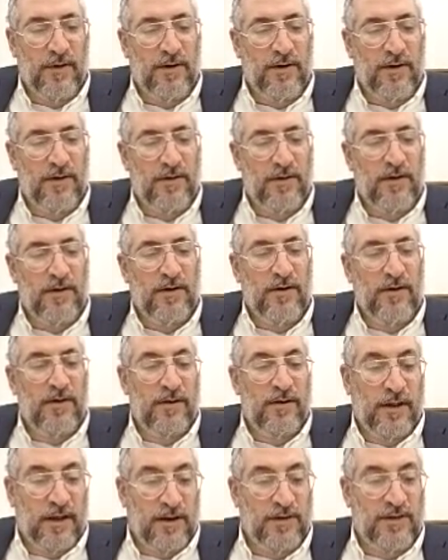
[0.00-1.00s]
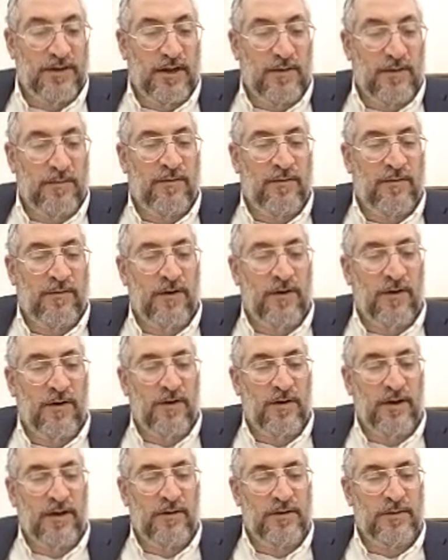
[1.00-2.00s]
Ba'ar? Like we said
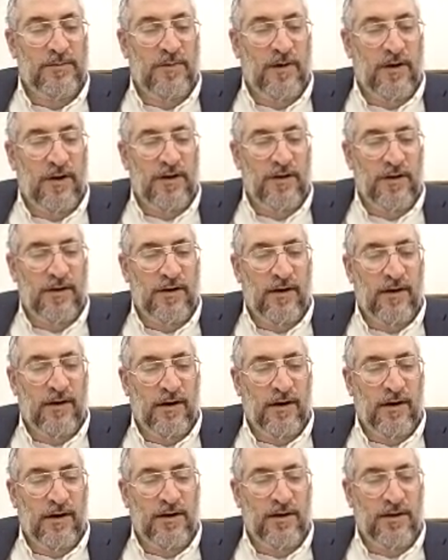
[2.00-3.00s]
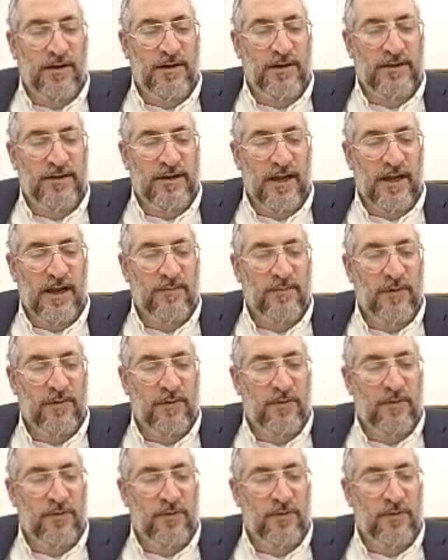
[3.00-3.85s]
before, he was born on this animal.